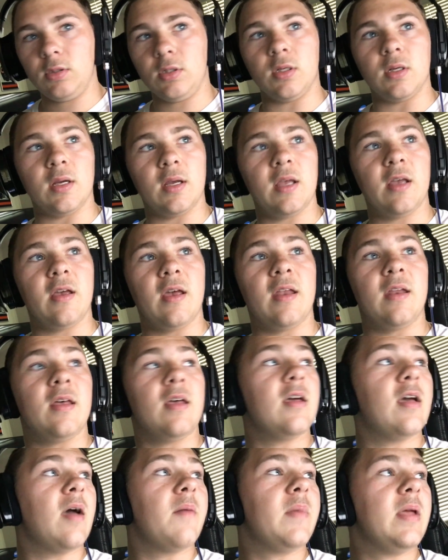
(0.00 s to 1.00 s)
and
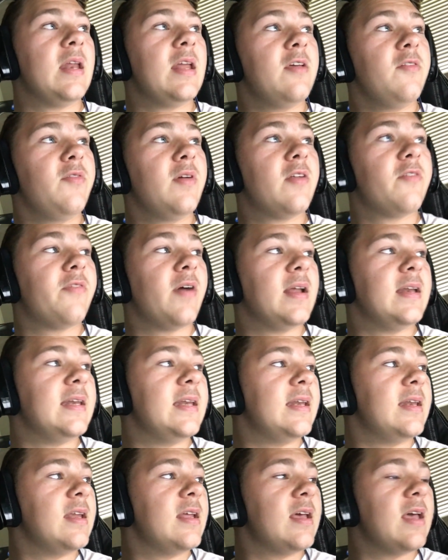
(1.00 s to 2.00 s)
I mean, even if I,
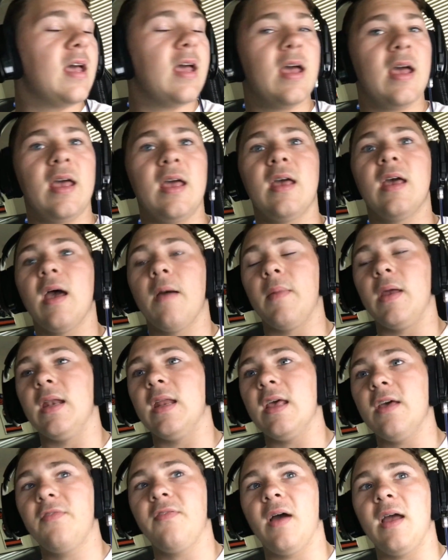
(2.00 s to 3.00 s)
I
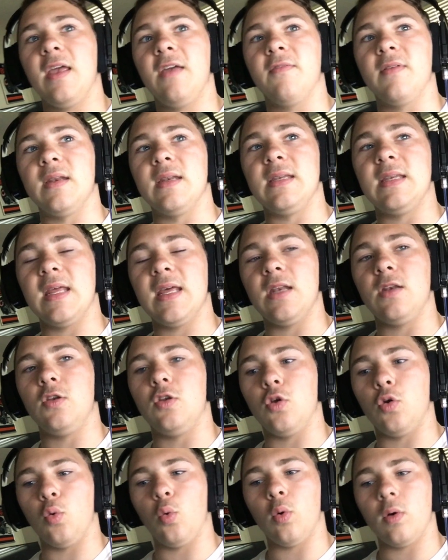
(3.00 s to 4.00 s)
mean, if I even did
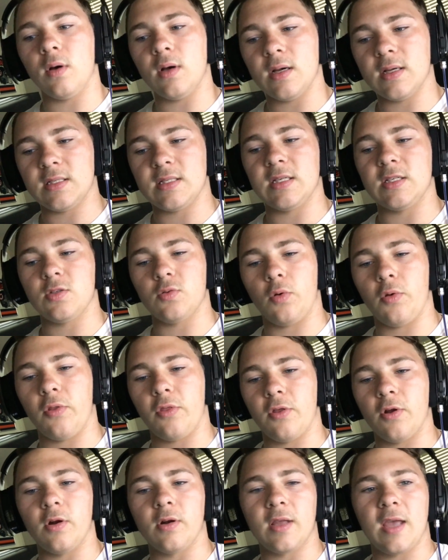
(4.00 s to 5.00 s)
do a Saints Row the
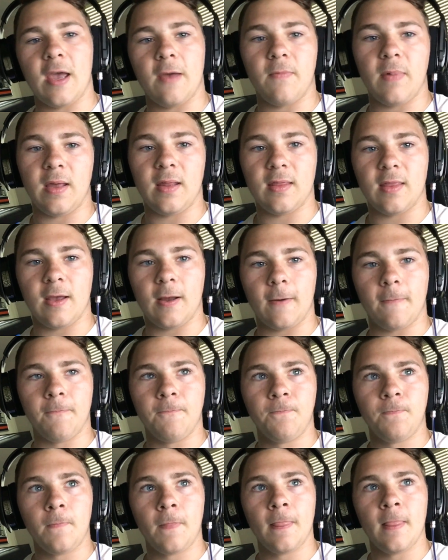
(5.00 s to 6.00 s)
Third campaign thing,
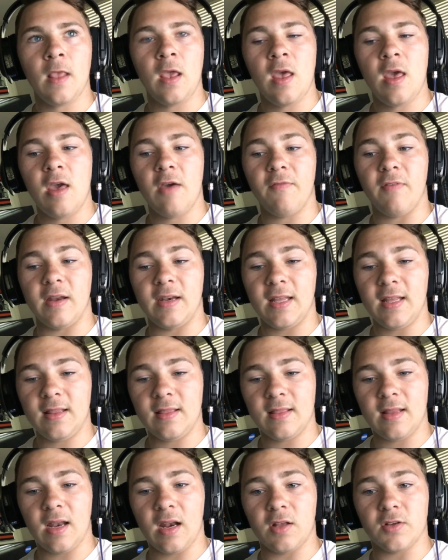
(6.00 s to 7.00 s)
if I
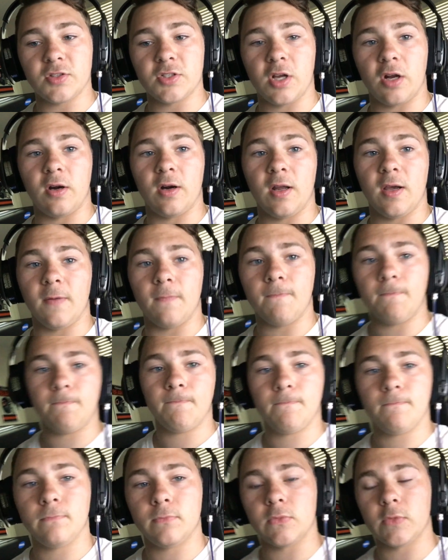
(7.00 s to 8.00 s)
didn't, then I'll start it up.
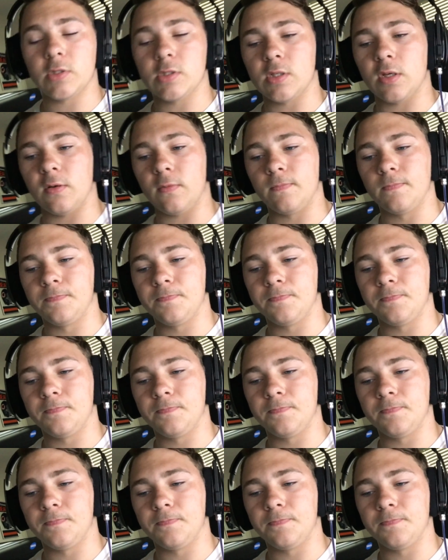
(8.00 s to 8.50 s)
So,